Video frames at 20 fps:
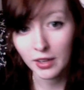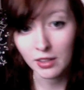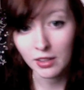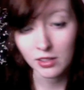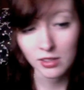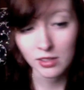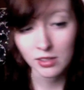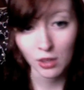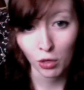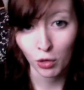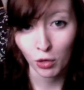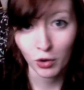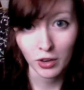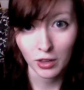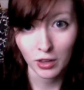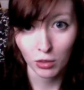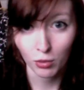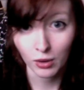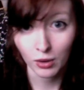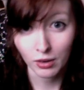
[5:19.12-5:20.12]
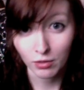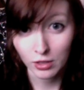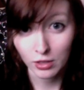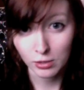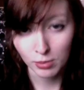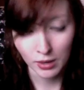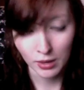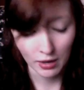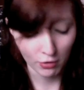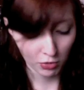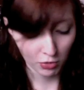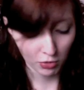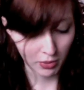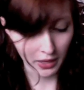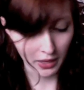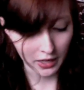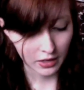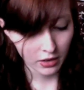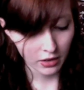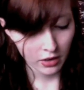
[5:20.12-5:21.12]
This is the 30th one of this pin ever
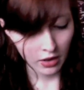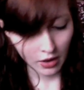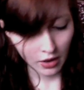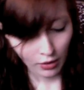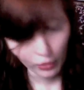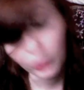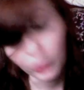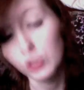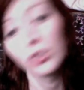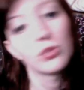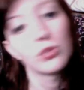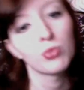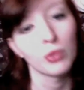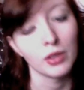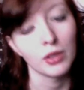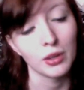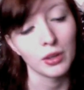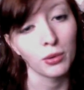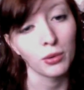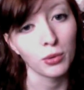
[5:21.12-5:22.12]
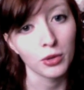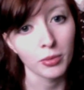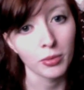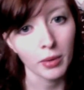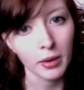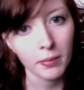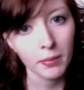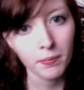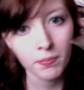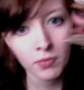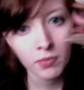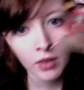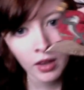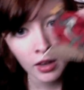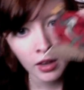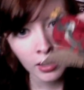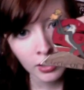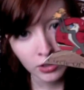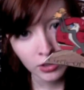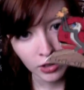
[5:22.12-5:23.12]
made, which is really cool to me.
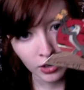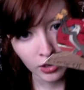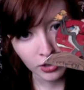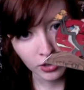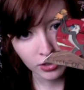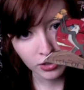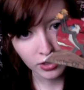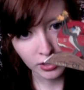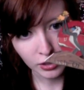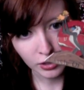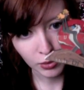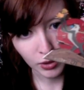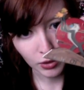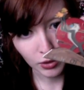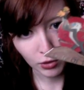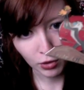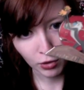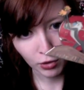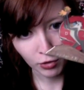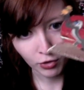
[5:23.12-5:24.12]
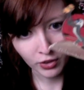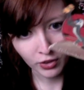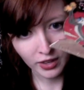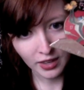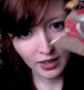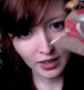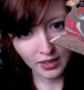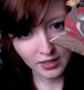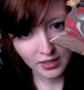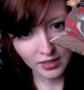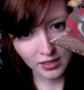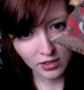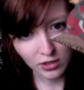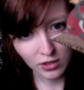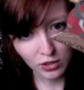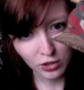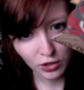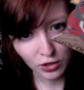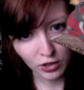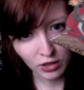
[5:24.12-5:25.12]
So here's this one with Rafiki. It says
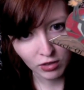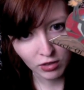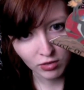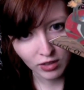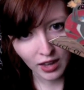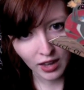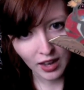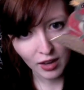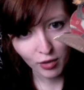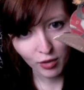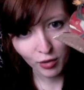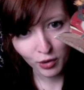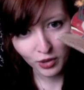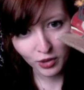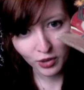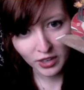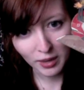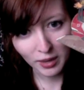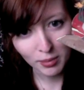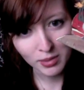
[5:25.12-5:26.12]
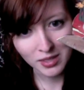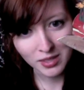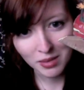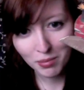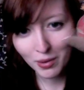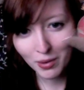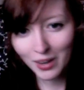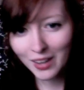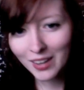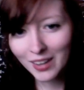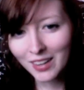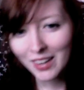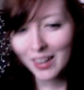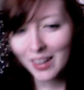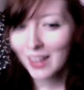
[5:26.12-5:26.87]
the Circle of Life, holding up Simba.